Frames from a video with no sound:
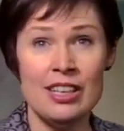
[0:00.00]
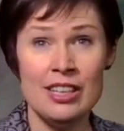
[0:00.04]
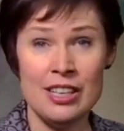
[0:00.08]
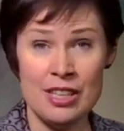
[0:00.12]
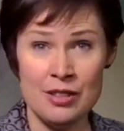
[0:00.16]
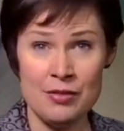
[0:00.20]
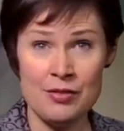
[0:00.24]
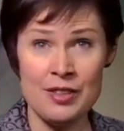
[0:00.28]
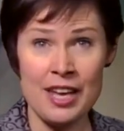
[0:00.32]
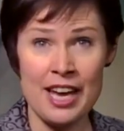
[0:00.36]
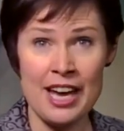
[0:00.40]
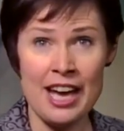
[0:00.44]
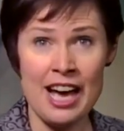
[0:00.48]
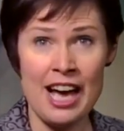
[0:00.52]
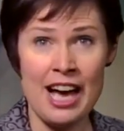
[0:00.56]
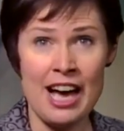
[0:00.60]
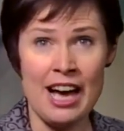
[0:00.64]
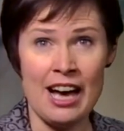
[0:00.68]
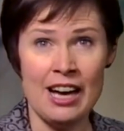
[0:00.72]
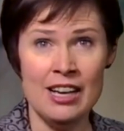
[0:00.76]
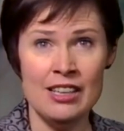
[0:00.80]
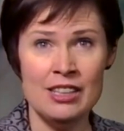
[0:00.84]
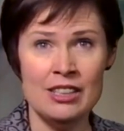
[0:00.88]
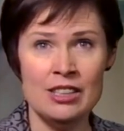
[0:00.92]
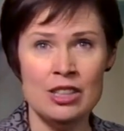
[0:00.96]
If they
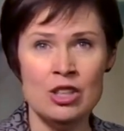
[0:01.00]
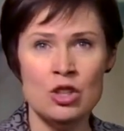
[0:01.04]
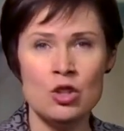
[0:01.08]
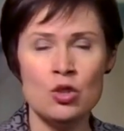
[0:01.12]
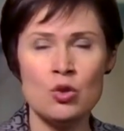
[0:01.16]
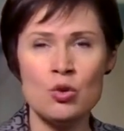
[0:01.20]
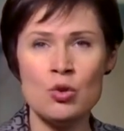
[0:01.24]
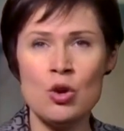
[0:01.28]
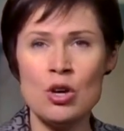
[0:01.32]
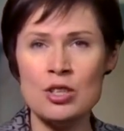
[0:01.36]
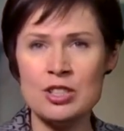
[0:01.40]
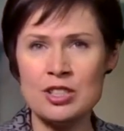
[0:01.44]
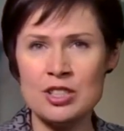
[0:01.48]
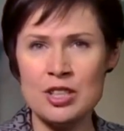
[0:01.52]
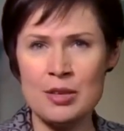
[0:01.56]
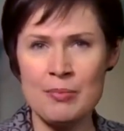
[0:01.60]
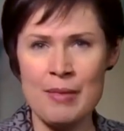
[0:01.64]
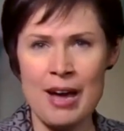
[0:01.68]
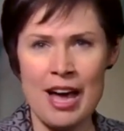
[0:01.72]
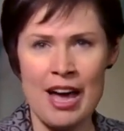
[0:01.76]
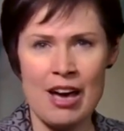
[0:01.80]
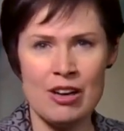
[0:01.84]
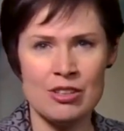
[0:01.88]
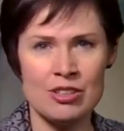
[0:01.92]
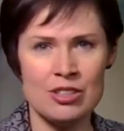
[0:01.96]
are, cross them
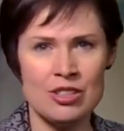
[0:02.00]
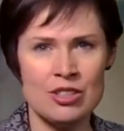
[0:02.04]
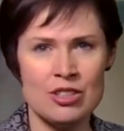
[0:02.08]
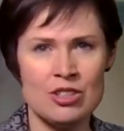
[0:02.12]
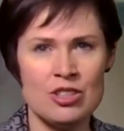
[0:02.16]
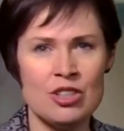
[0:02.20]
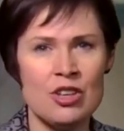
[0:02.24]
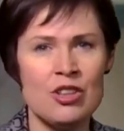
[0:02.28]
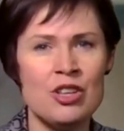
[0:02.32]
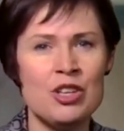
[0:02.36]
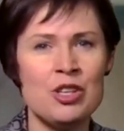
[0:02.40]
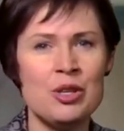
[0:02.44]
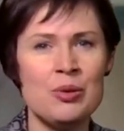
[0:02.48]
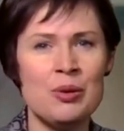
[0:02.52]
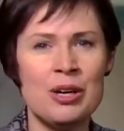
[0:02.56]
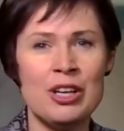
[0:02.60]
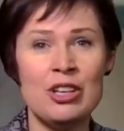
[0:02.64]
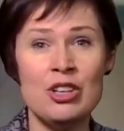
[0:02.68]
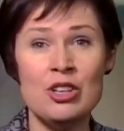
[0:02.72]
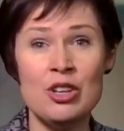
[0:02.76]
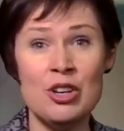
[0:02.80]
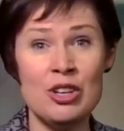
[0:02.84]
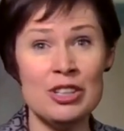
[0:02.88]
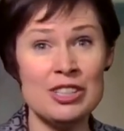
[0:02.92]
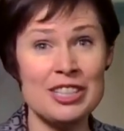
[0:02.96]
out so that you are
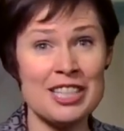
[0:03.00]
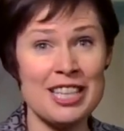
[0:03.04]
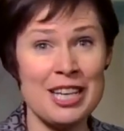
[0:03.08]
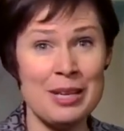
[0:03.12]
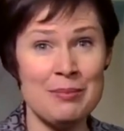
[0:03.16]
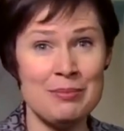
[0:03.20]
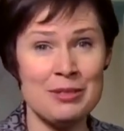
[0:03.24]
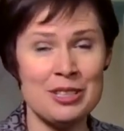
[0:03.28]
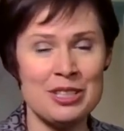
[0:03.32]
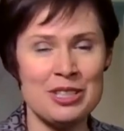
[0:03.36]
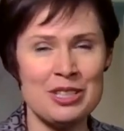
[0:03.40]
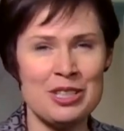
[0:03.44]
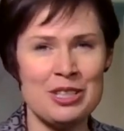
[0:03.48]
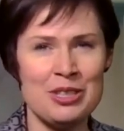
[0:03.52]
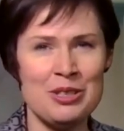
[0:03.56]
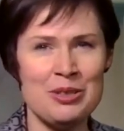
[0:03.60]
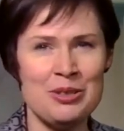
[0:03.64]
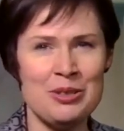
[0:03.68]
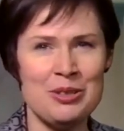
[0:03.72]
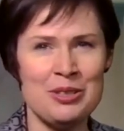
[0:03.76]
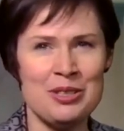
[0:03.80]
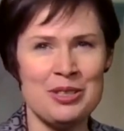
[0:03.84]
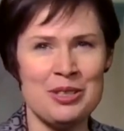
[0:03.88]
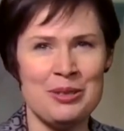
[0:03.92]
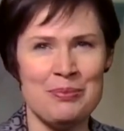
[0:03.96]
not tempted to
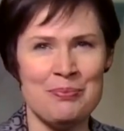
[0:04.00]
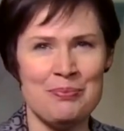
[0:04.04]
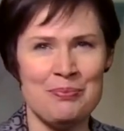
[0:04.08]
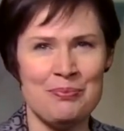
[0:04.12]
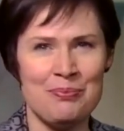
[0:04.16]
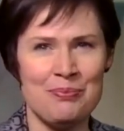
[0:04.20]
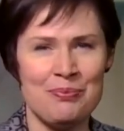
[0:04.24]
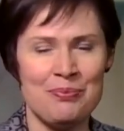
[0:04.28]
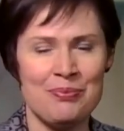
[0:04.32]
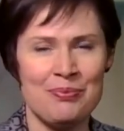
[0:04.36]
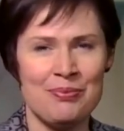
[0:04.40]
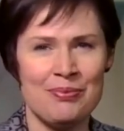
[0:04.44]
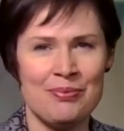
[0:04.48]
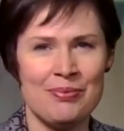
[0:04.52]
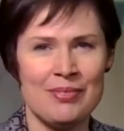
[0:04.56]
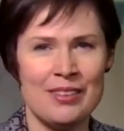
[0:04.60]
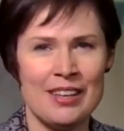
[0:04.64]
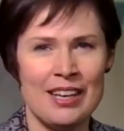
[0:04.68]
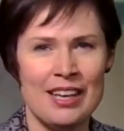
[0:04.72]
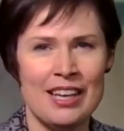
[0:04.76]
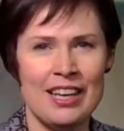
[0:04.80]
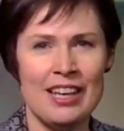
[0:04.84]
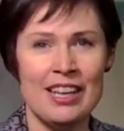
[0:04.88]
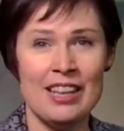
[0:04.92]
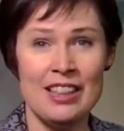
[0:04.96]
use them.
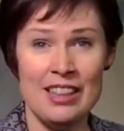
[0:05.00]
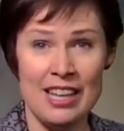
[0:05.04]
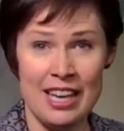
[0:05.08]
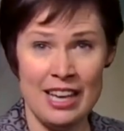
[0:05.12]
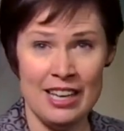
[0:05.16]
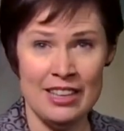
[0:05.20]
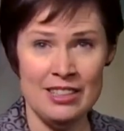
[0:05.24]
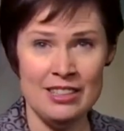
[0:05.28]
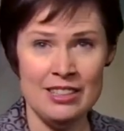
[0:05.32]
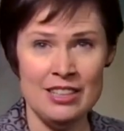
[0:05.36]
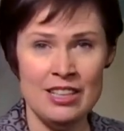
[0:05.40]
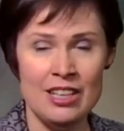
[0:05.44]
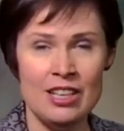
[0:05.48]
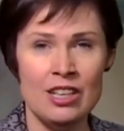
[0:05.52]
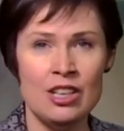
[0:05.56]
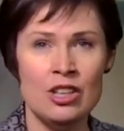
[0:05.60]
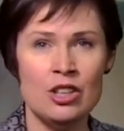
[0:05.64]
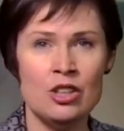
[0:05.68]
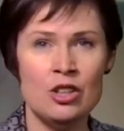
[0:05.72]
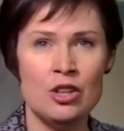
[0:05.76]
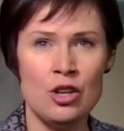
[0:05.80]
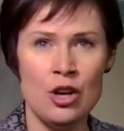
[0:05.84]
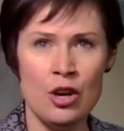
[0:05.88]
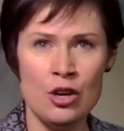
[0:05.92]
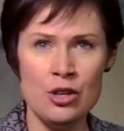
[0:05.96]
Then,
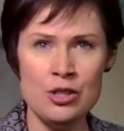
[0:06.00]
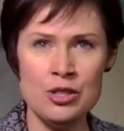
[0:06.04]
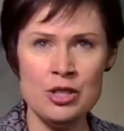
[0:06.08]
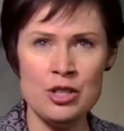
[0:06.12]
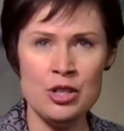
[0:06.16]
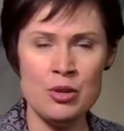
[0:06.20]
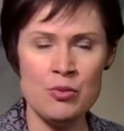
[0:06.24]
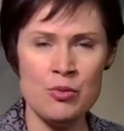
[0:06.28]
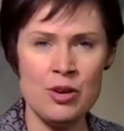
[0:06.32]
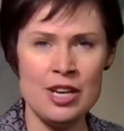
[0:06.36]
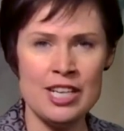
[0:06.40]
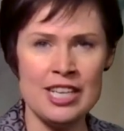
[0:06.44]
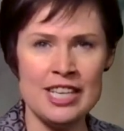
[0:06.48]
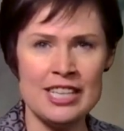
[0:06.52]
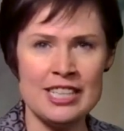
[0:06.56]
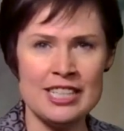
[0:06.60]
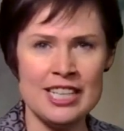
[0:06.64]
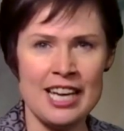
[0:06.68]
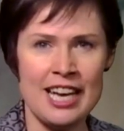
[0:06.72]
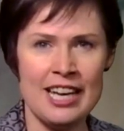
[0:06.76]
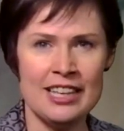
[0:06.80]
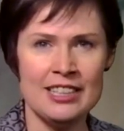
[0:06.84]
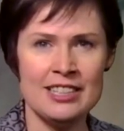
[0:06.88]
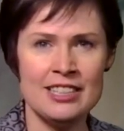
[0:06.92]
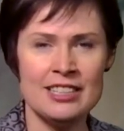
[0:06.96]
go to the reading
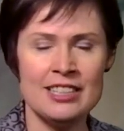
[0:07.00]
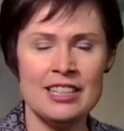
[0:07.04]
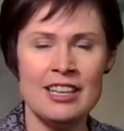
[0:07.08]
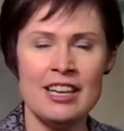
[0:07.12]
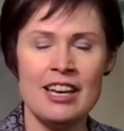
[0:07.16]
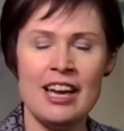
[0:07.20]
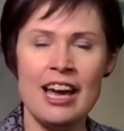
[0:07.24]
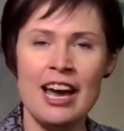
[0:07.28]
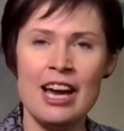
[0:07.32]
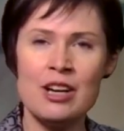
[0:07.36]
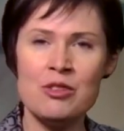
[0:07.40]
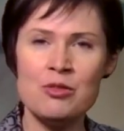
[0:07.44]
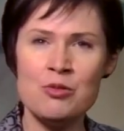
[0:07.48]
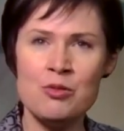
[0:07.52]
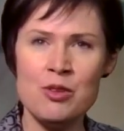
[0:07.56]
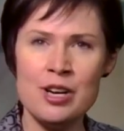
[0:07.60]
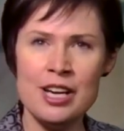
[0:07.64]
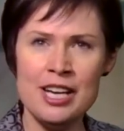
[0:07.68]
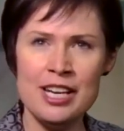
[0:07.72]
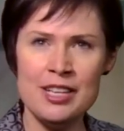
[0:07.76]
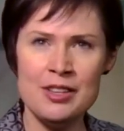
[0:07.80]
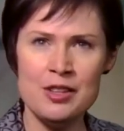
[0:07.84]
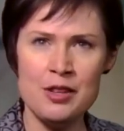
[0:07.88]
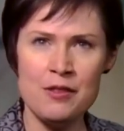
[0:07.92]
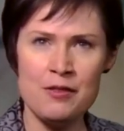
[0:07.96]
text and
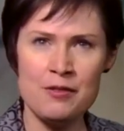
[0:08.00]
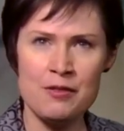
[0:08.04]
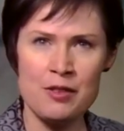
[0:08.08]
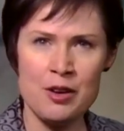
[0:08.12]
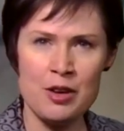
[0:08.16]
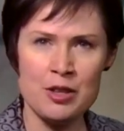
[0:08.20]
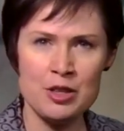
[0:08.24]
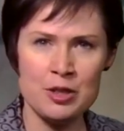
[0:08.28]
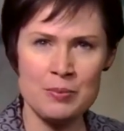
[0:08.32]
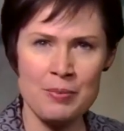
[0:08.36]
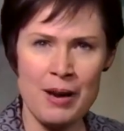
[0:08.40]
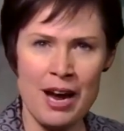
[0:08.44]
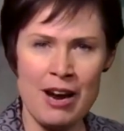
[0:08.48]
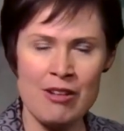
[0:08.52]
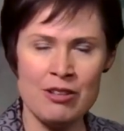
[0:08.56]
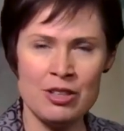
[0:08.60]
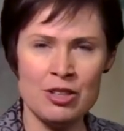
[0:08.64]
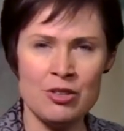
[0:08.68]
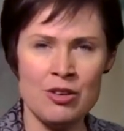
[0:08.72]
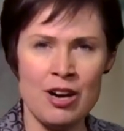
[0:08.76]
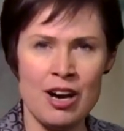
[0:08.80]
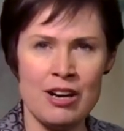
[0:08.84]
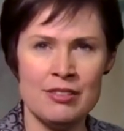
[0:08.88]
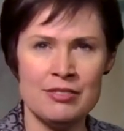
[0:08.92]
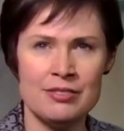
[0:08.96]
read the first
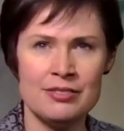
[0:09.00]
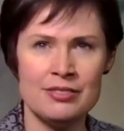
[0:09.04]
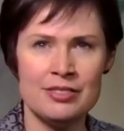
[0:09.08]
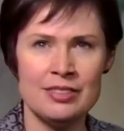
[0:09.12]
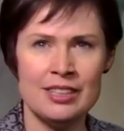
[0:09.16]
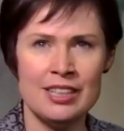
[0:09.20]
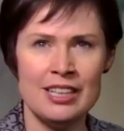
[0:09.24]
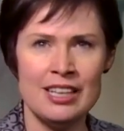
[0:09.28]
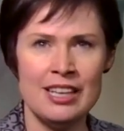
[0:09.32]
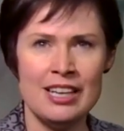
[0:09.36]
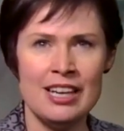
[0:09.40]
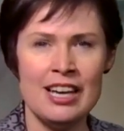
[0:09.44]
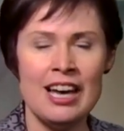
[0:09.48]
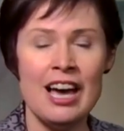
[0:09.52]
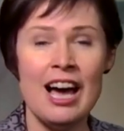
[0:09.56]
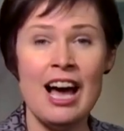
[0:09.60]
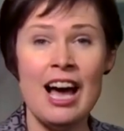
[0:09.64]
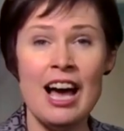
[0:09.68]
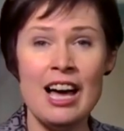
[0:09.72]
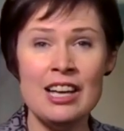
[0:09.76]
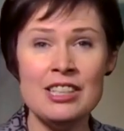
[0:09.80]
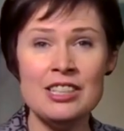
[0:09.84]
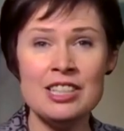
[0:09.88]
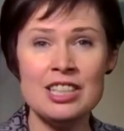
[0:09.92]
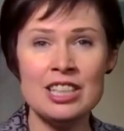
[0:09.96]
paragraph,
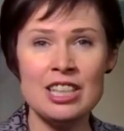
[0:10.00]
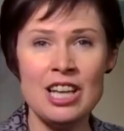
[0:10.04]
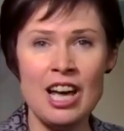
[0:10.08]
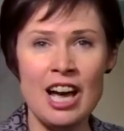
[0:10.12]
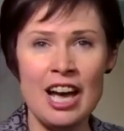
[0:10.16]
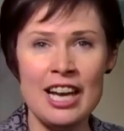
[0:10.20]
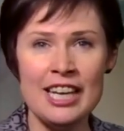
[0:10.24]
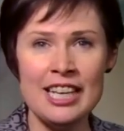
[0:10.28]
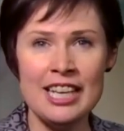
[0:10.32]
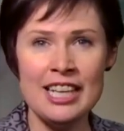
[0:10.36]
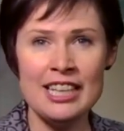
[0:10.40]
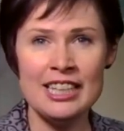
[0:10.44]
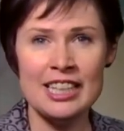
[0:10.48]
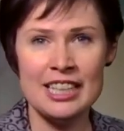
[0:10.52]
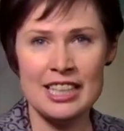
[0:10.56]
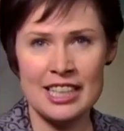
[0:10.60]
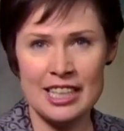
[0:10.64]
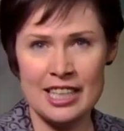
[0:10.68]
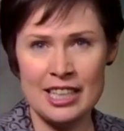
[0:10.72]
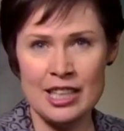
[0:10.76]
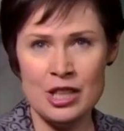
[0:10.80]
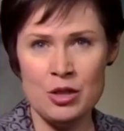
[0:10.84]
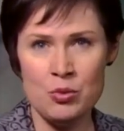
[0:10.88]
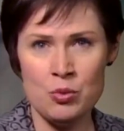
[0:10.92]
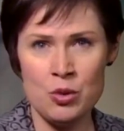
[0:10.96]
underlining the
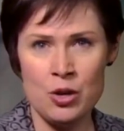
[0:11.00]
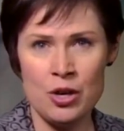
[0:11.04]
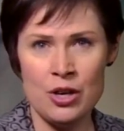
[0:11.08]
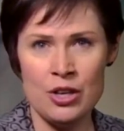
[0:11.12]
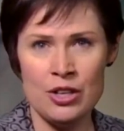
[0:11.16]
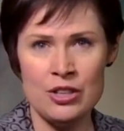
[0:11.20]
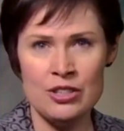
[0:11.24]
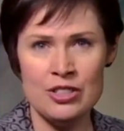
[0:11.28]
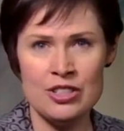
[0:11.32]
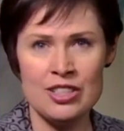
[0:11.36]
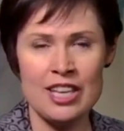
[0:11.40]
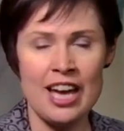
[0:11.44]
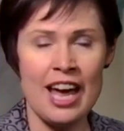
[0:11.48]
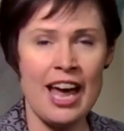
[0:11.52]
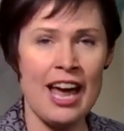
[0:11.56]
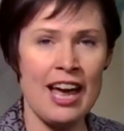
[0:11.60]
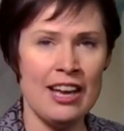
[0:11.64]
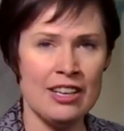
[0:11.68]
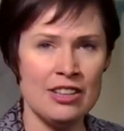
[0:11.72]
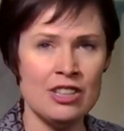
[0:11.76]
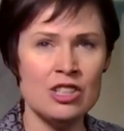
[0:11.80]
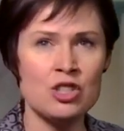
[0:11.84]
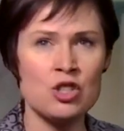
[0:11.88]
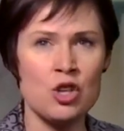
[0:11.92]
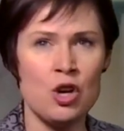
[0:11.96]
key words
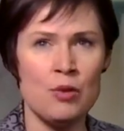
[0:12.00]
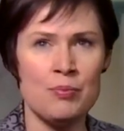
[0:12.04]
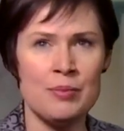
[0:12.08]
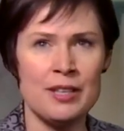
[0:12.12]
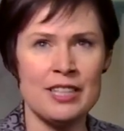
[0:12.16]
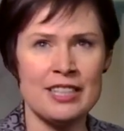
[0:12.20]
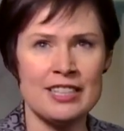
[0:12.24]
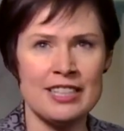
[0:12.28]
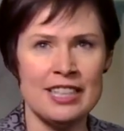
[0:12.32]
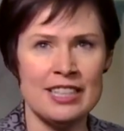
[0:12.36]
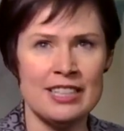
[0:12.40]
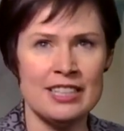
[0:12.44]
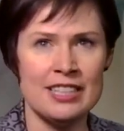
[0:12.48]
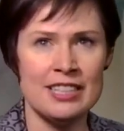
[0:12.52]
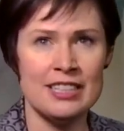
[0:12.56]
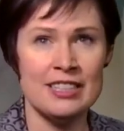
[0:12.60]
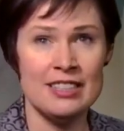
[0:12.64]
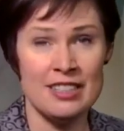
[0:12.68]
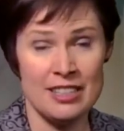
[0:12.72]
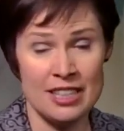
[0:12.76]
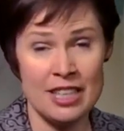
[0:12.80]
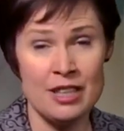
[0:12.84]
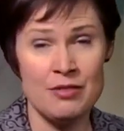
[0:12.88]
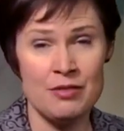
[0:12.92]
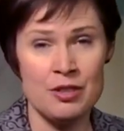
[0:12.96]
and the topic
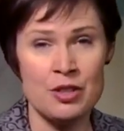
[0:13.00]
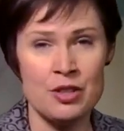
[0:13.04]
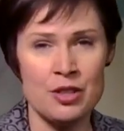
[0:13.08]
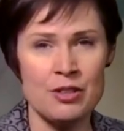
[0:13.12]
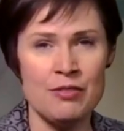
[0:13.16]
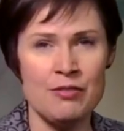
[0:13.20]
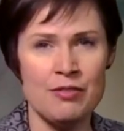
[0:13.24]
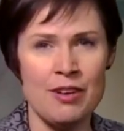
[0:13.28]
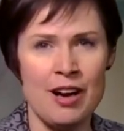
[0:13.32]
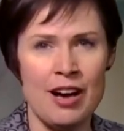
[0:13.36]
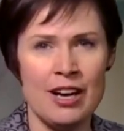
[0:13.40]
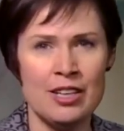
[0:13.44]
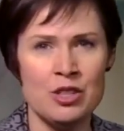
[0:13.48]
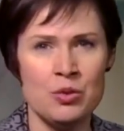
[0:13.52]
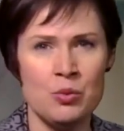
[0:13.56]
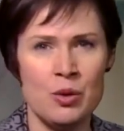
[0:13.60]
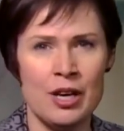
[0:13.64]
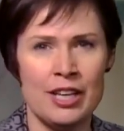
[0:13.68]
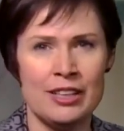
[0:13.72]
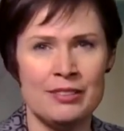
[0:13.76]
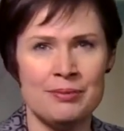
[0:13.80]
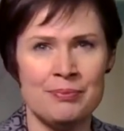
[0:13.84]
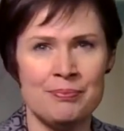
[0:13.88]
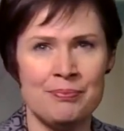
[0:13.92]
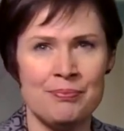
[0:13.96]
sentence if you can find
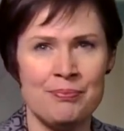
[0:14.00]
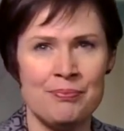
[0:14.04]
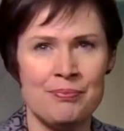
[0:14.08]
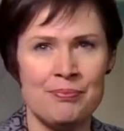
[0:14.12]
one.